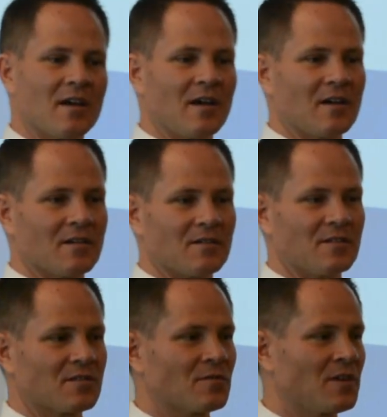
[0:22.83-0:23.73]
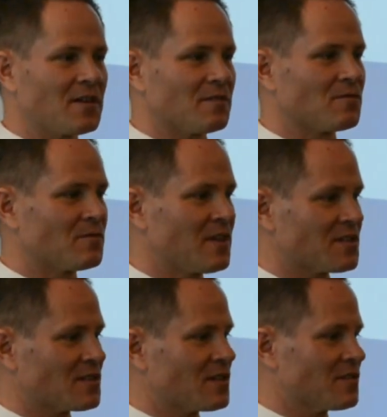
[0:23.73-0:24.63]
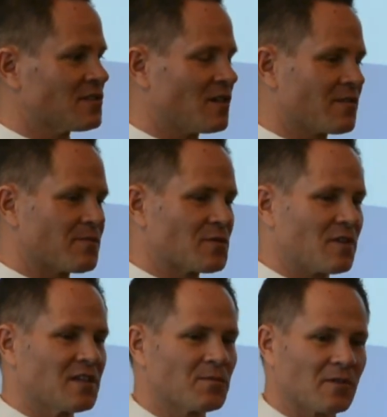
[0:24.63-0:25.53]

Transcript: Uh, so not necessarily starting from scratch,